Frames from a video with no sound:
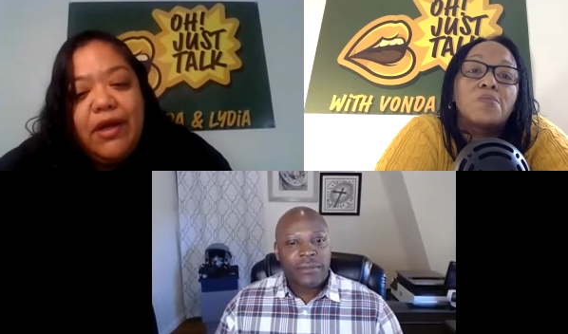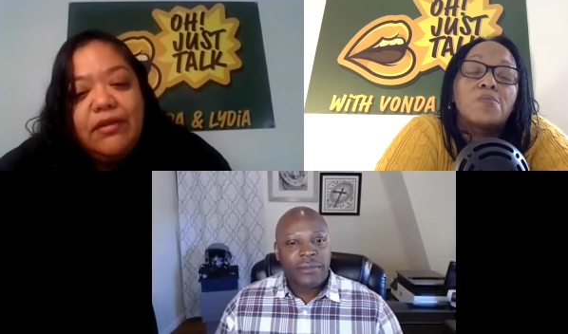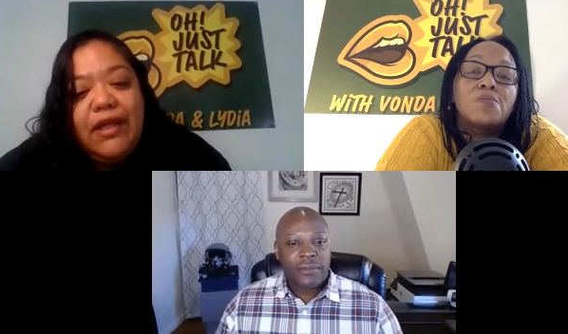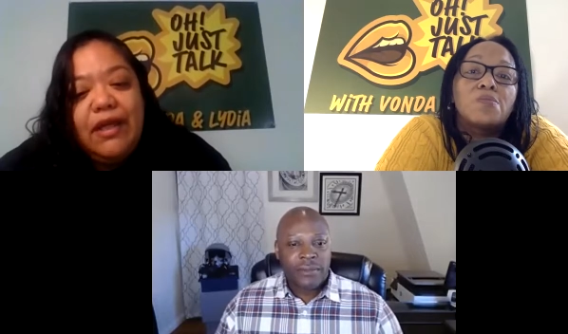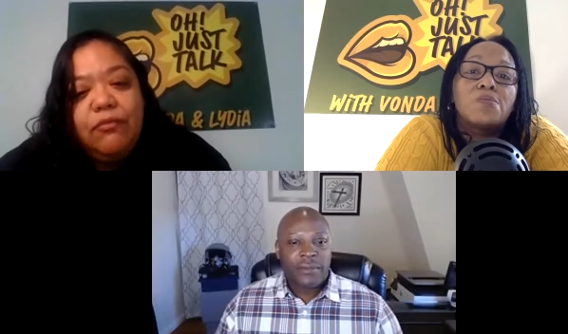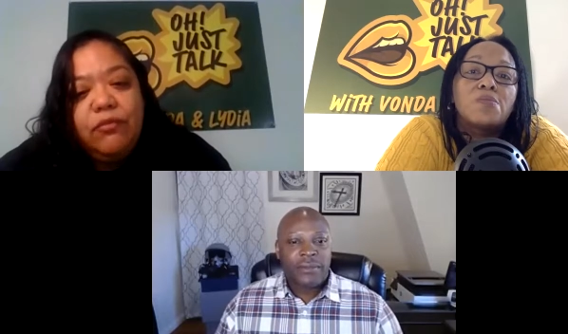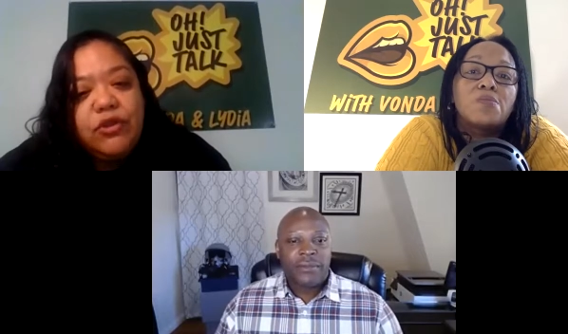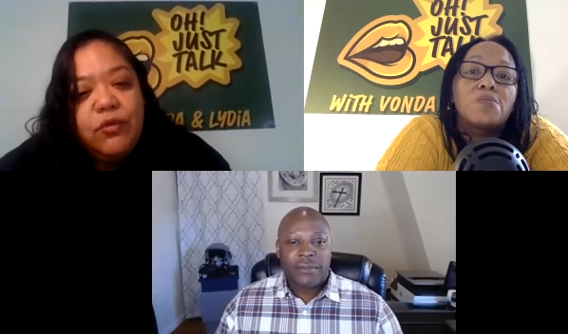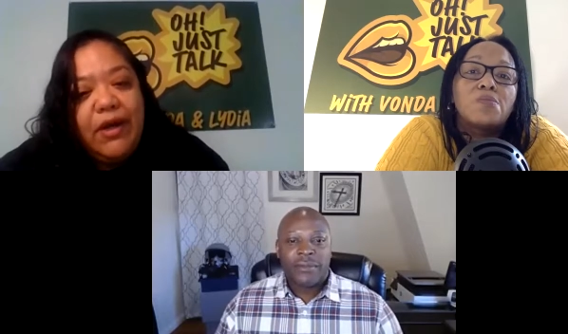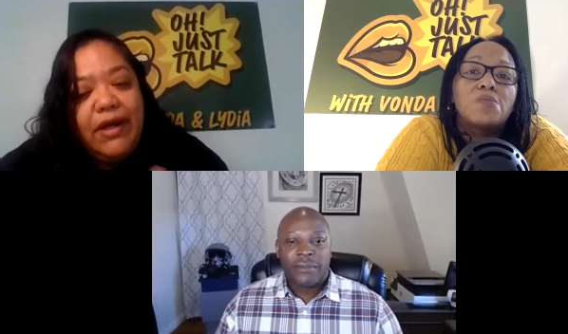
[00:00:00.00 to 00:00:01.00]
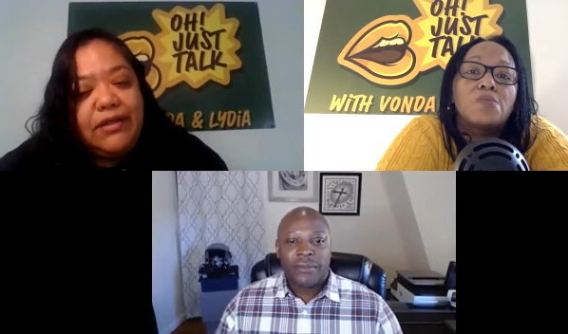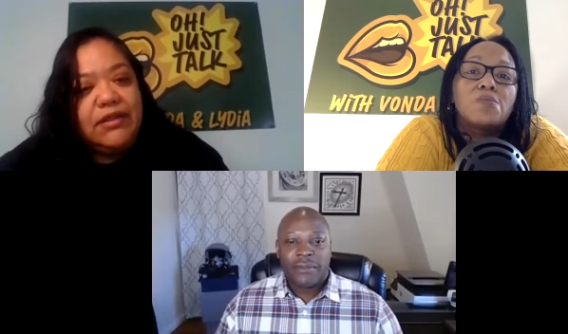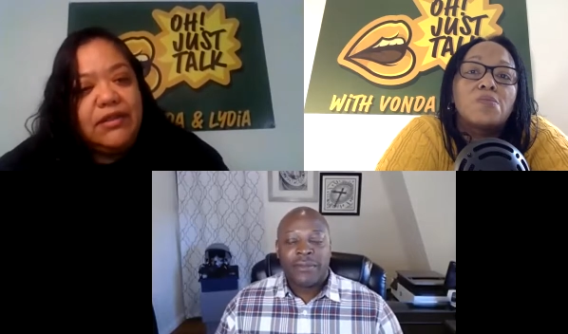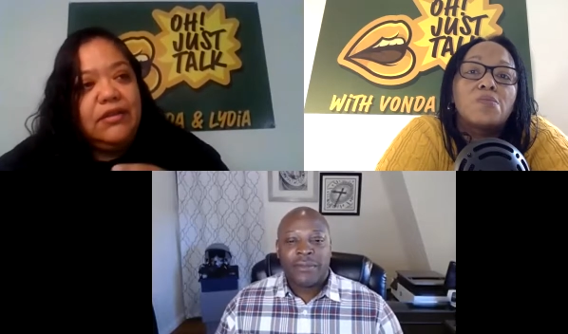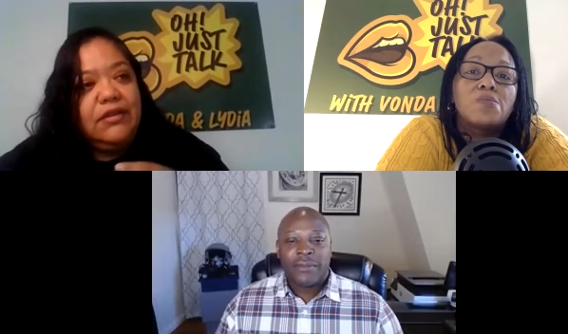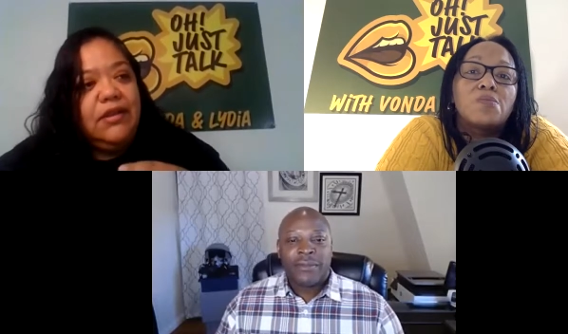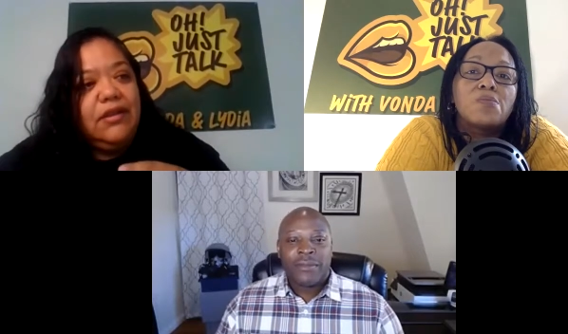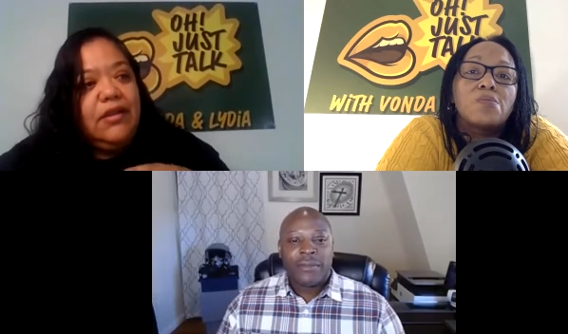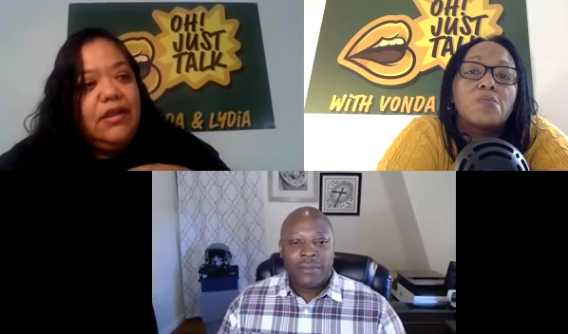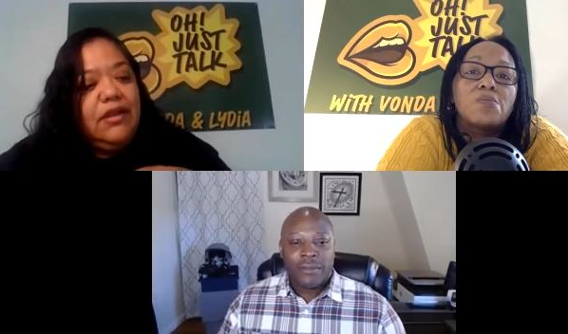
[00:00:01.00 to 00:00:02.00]
Speaker 1: that we're trying to
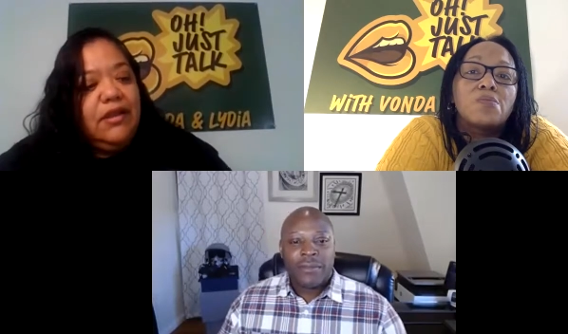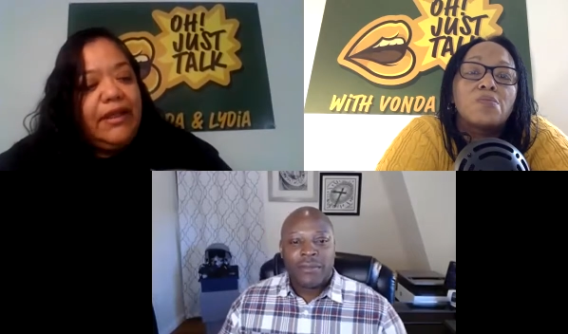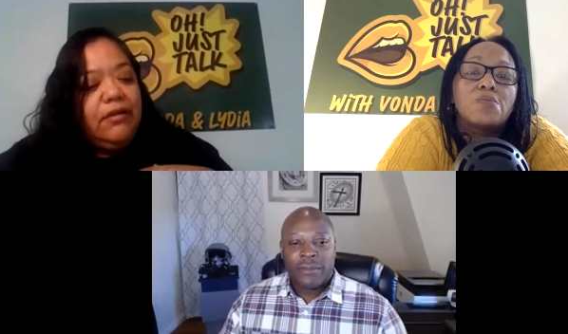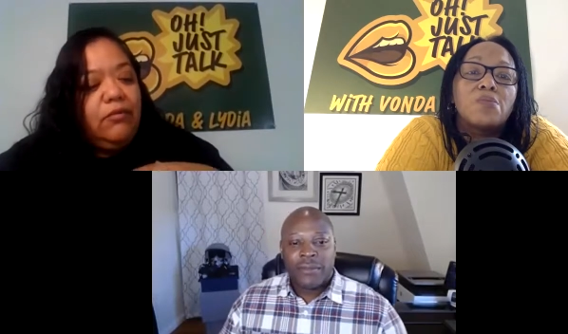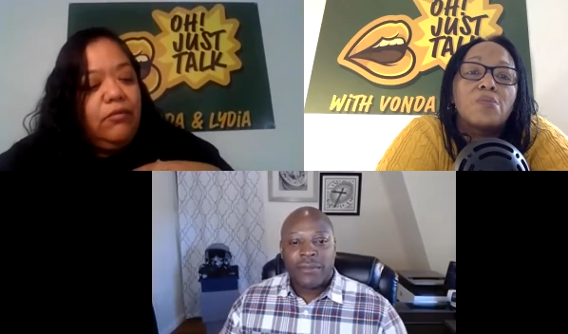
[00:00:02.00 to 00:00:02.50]
like